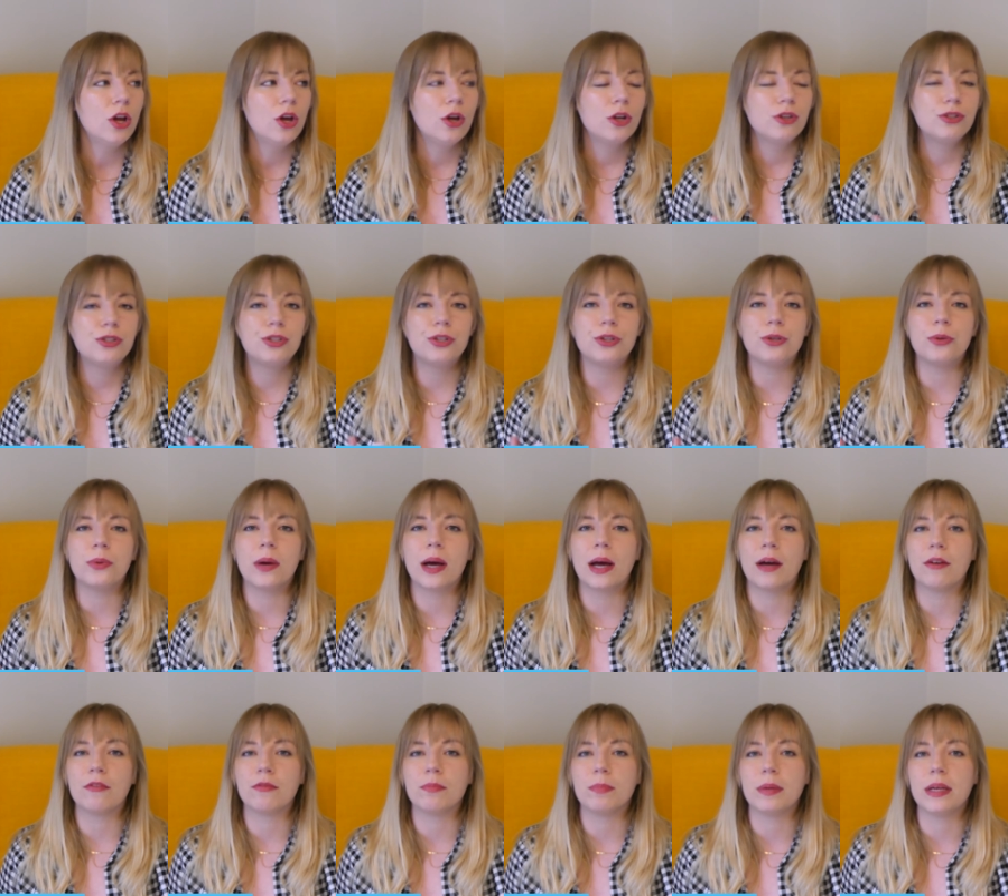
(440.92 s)
to
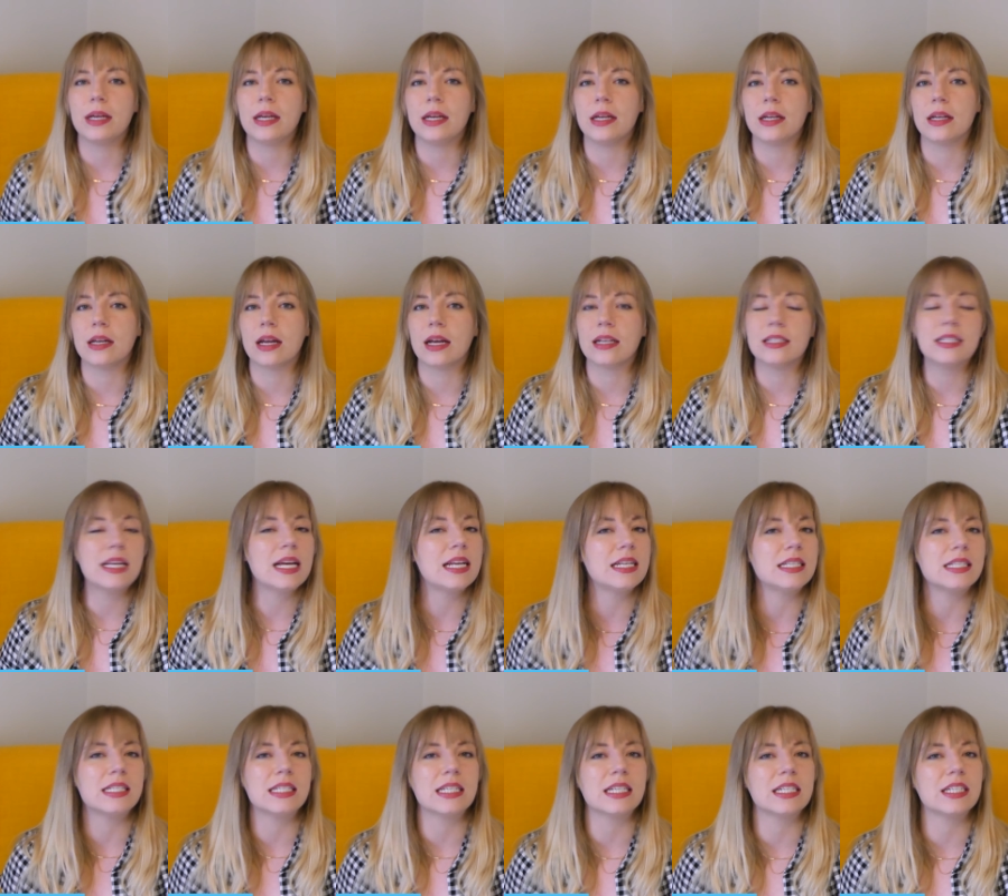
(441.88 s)
have been
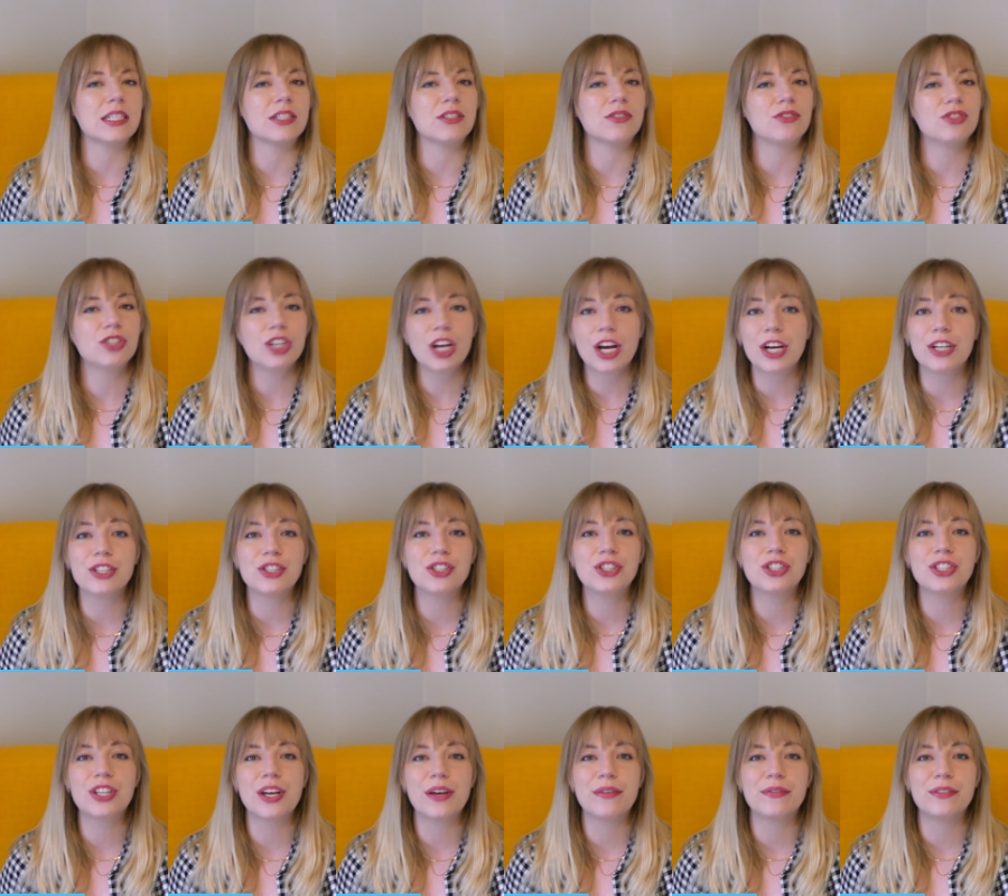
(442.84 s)
attending church
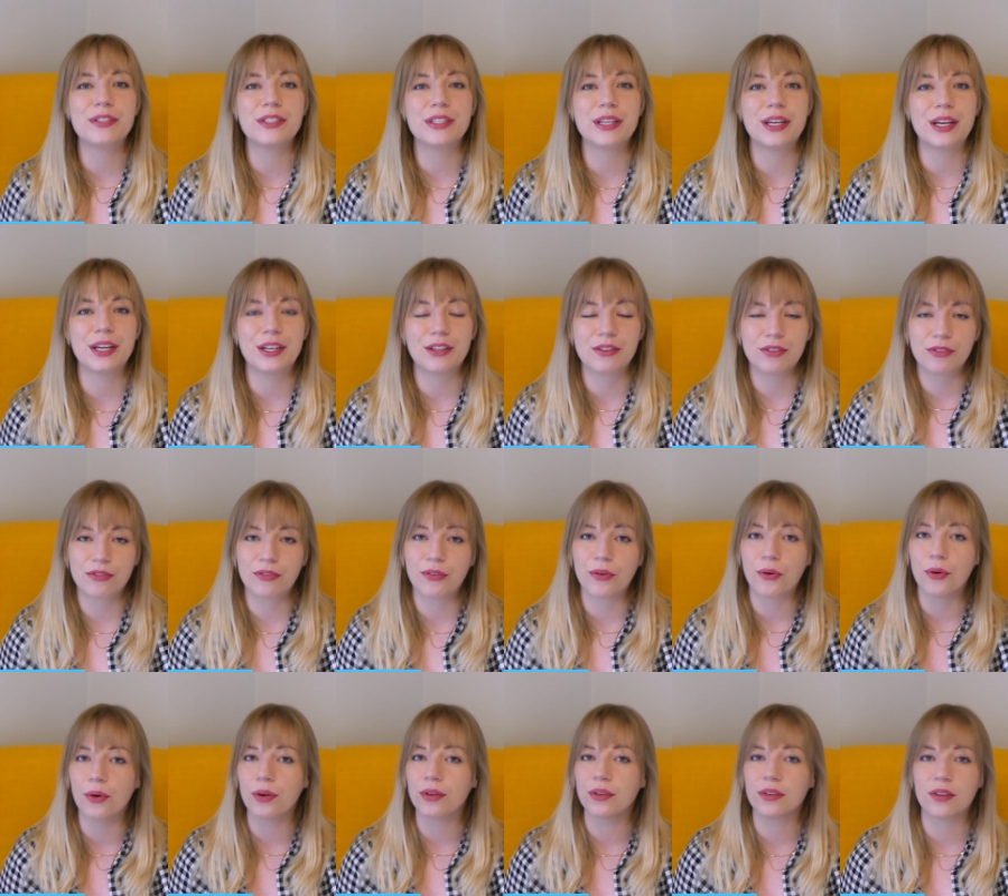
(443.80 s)
services
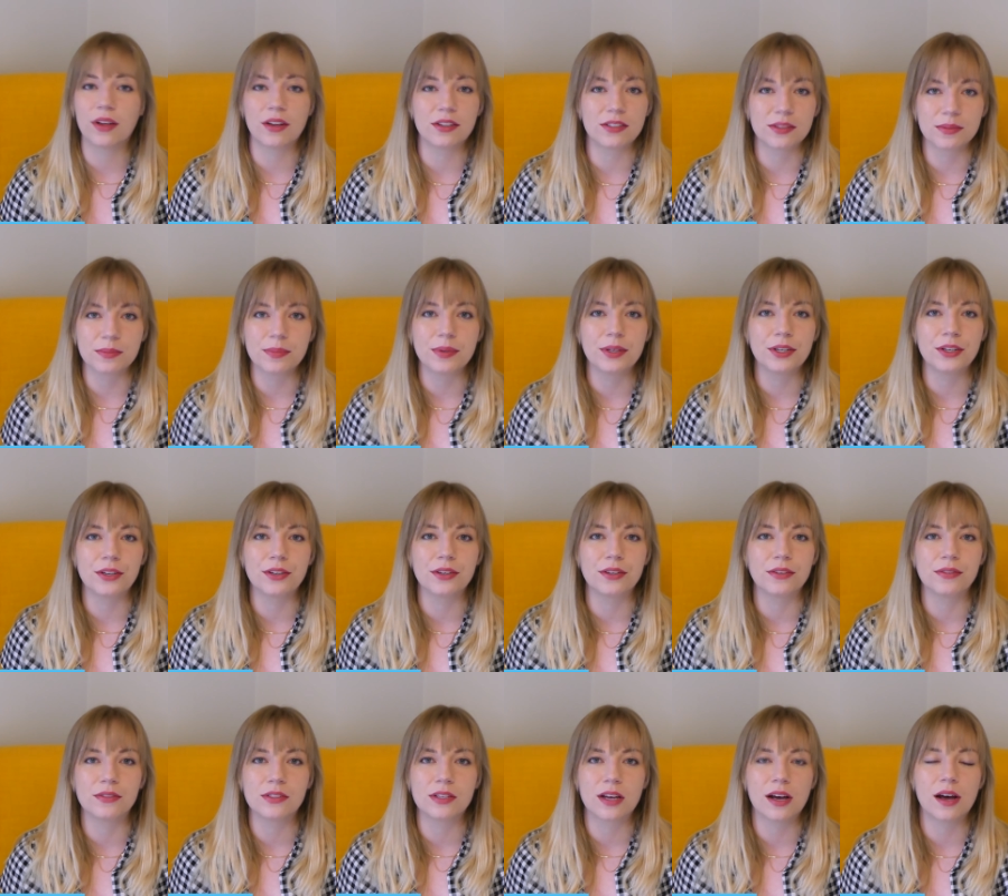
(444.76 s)
for a certain period
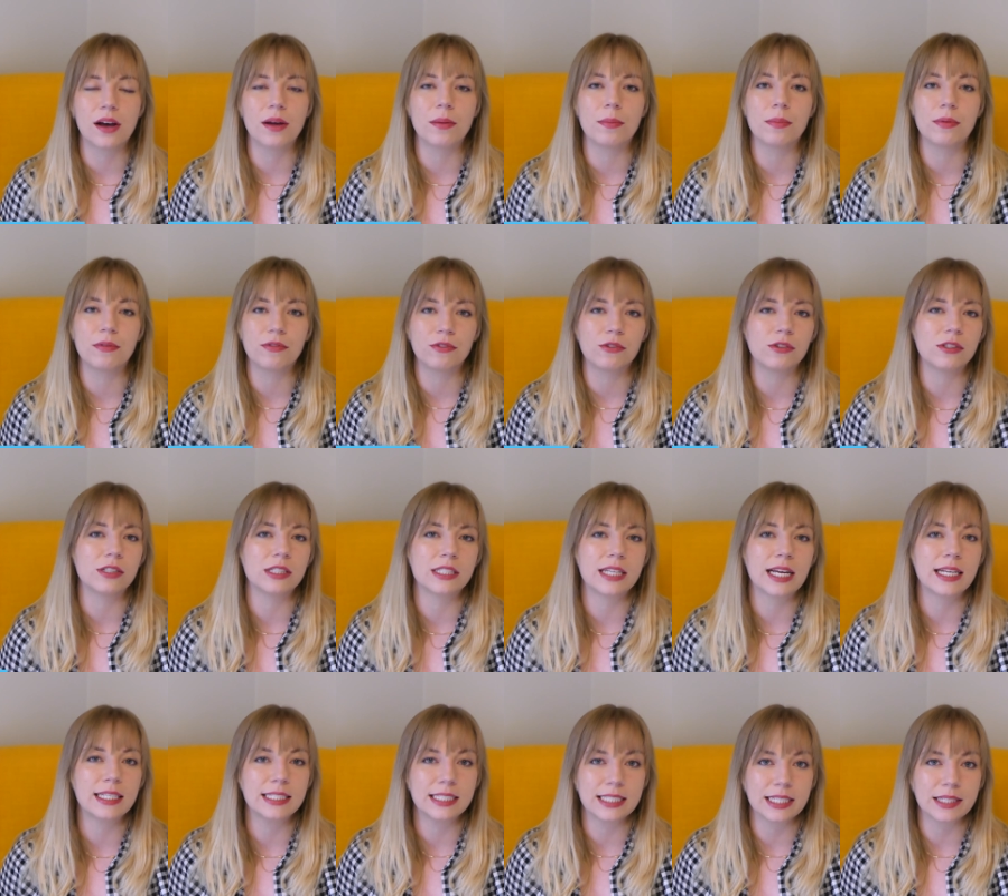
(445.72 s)
of time before
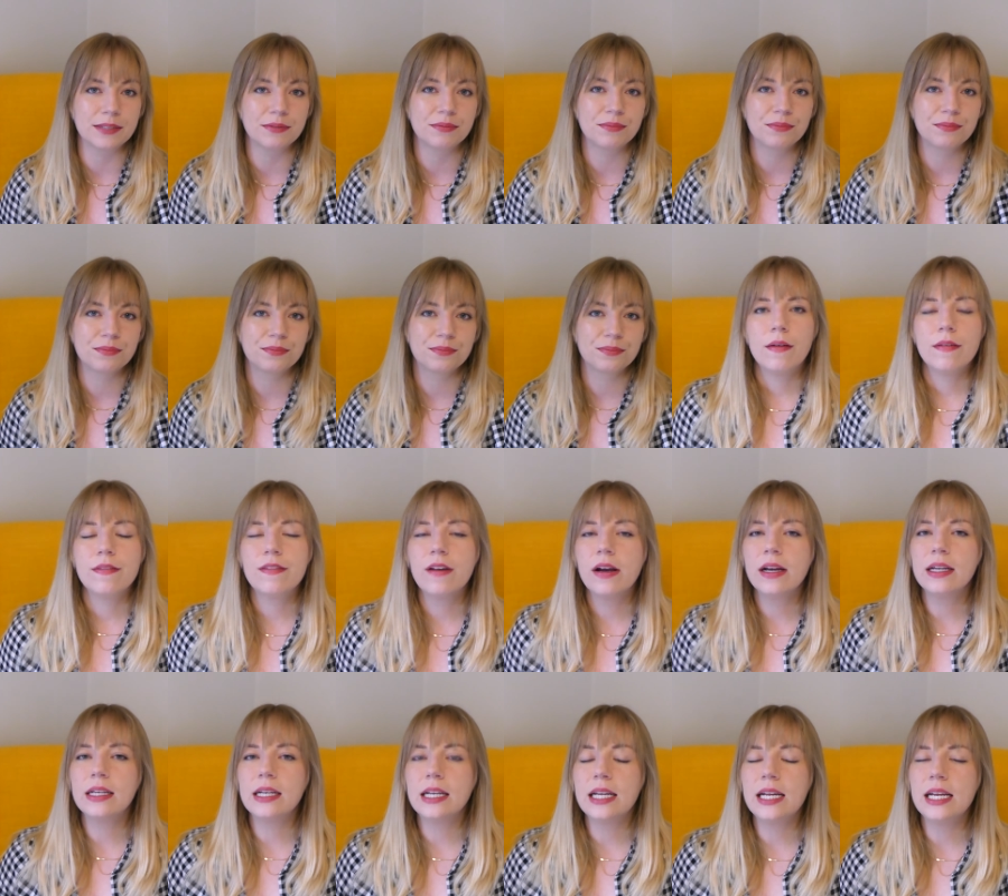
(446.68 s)
attending.
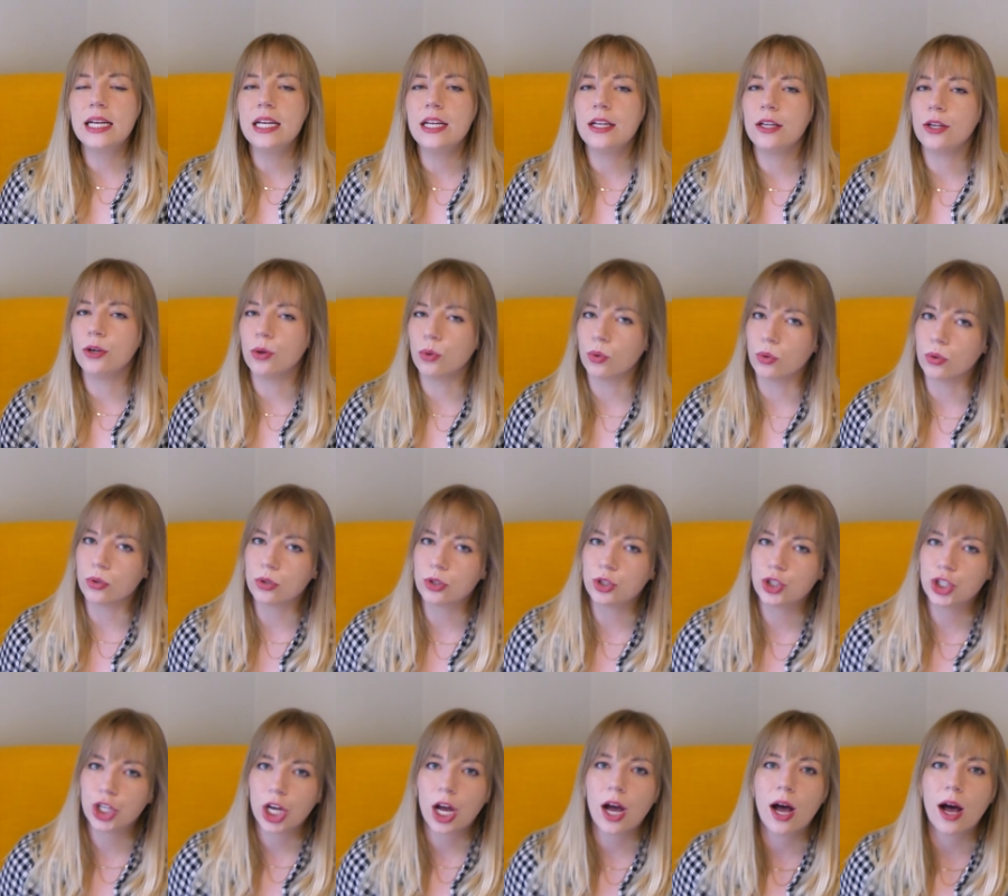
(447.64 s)
Finally, your
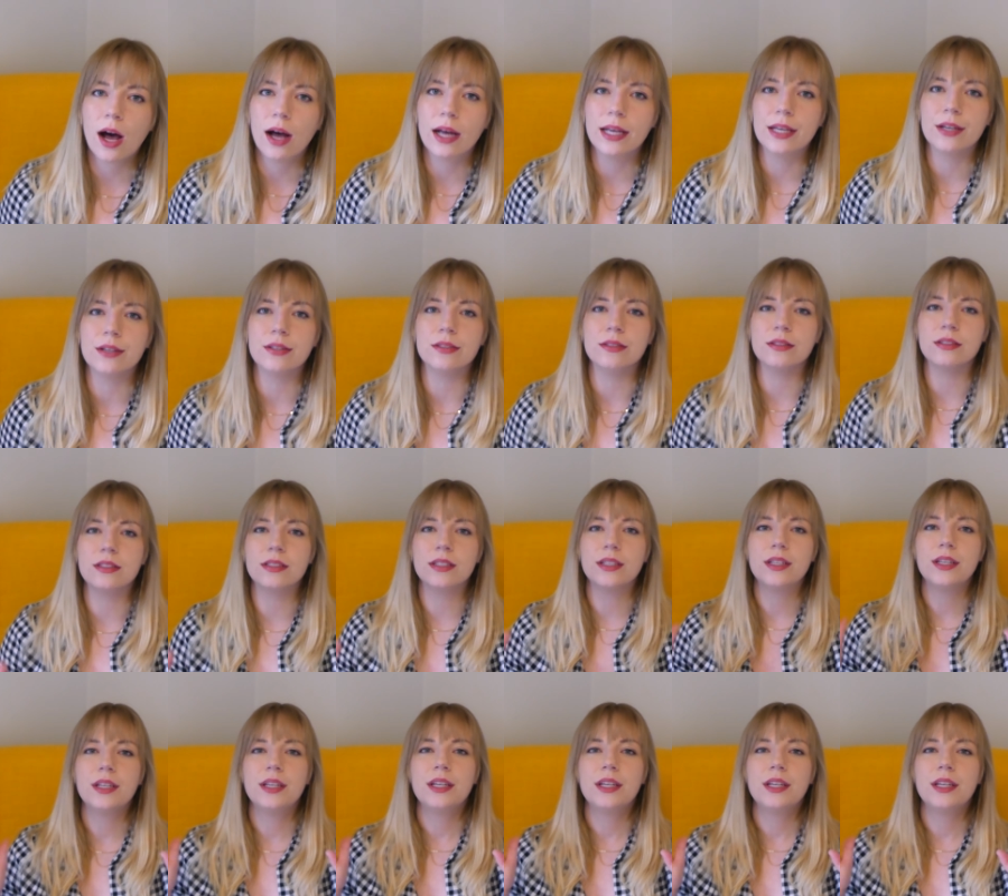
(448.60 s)
child.